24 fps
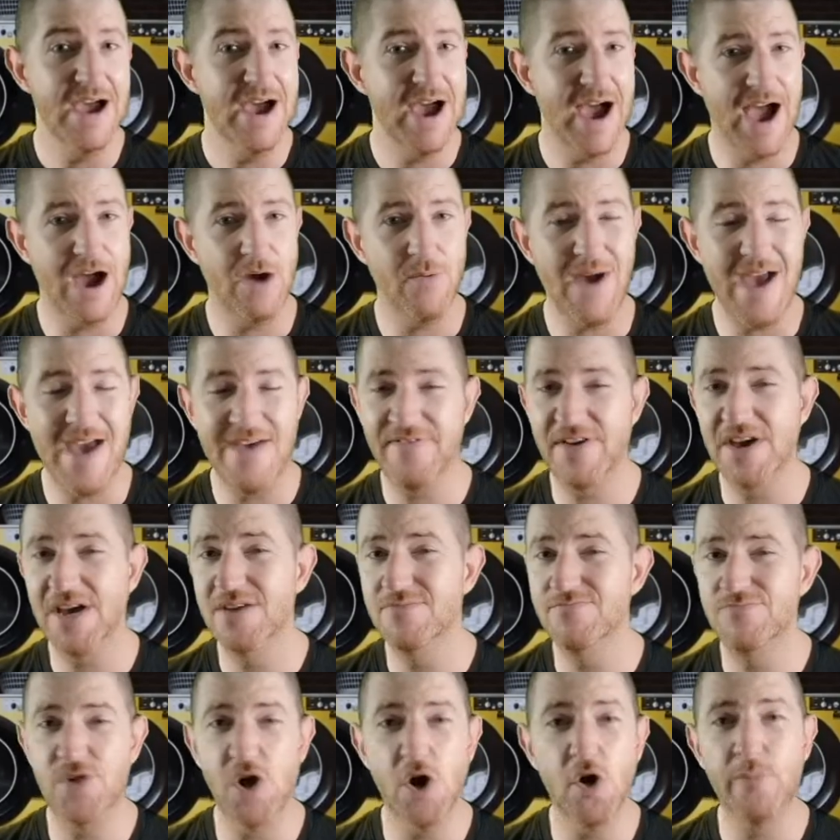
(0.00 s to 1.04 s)

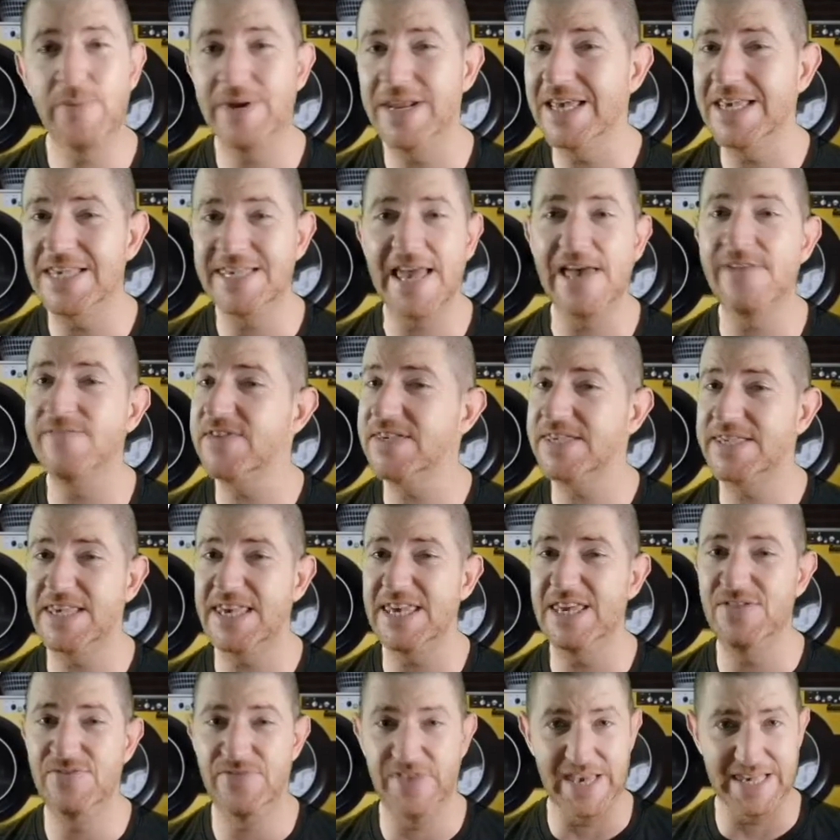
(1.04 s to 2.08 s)
However, nobody has ever
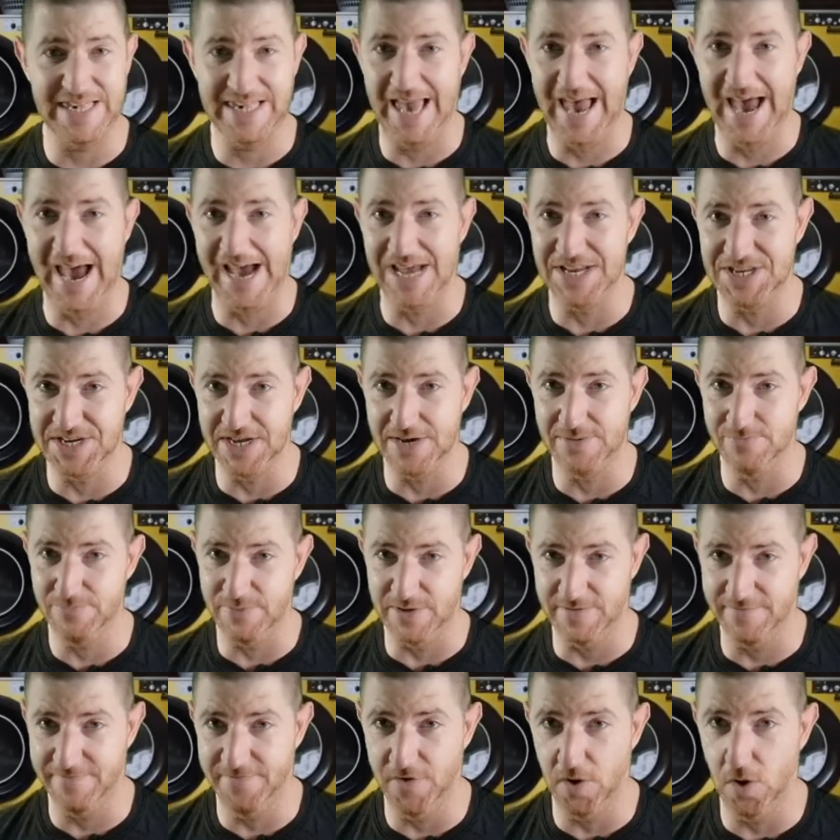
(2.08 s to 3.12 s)
seen this Adam
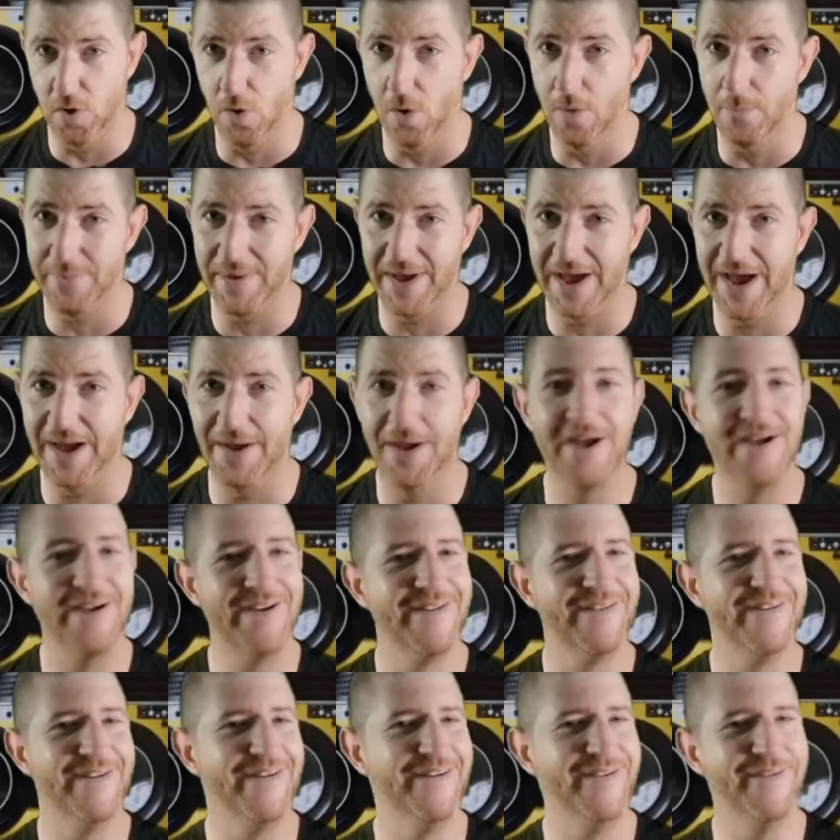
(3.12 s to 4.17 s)
before, but
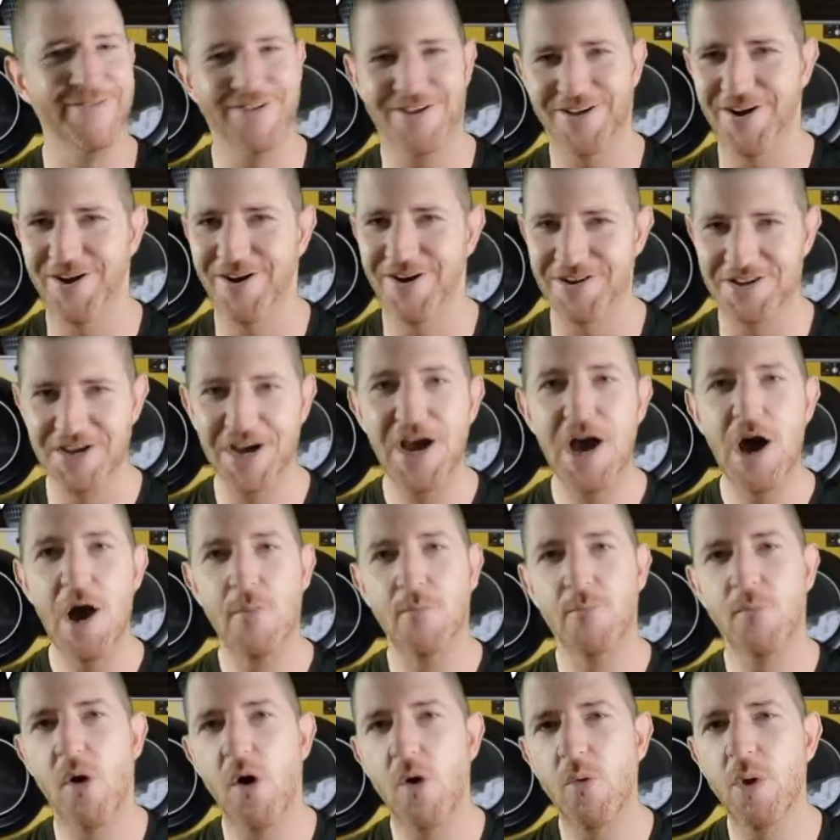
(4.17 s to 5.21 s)
oh god,
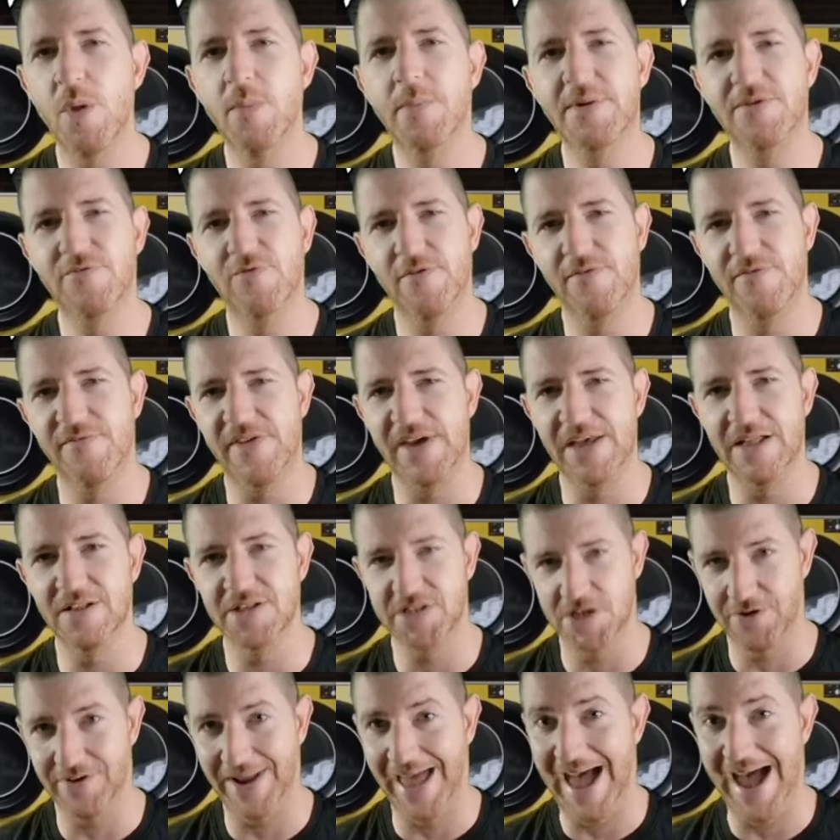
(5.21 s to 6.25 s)
more will be revealed
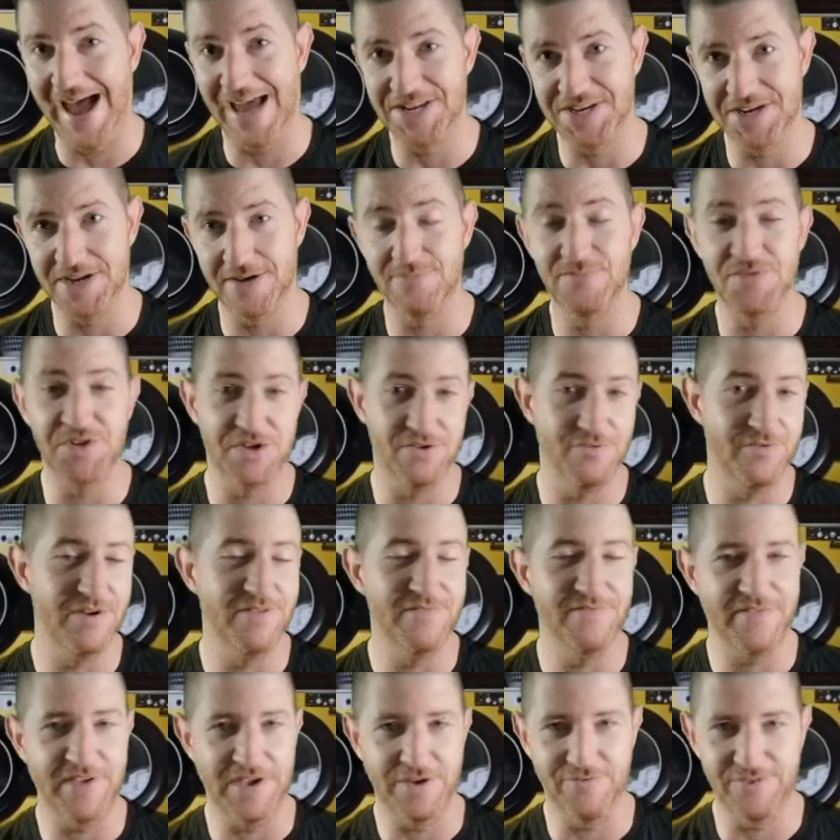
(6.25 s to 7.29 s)
on Adam
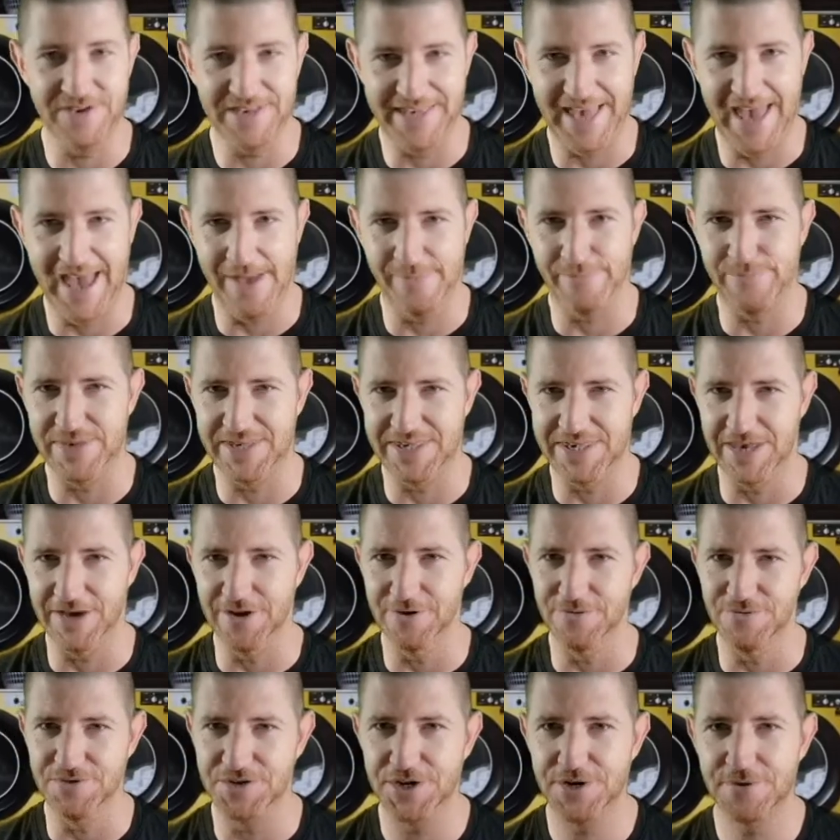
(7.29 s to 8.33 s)
during Vera's
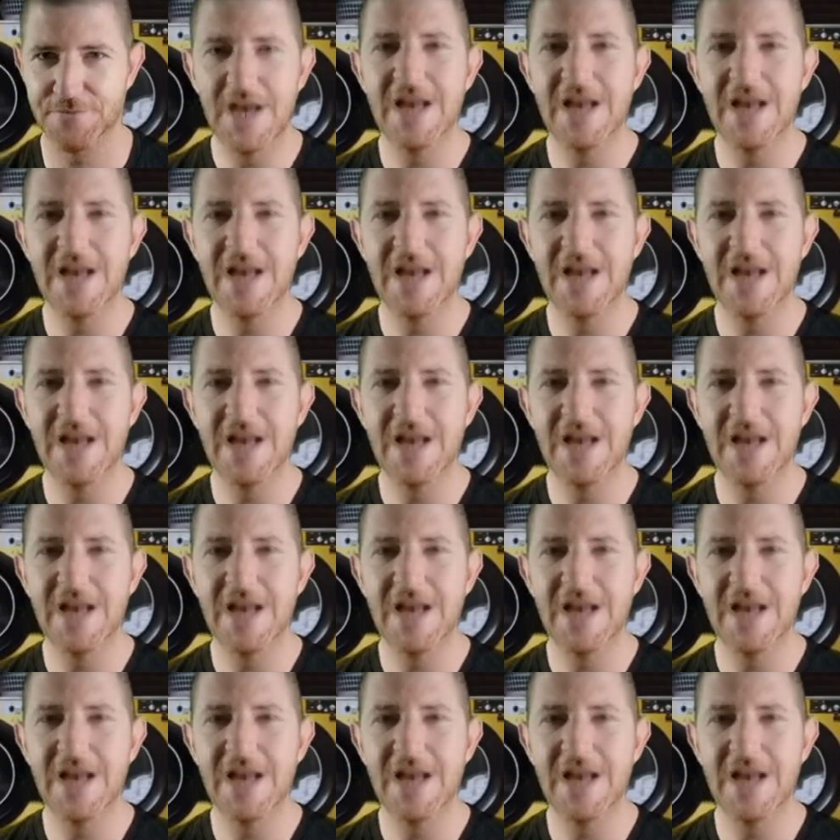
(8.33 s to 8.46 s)
episode.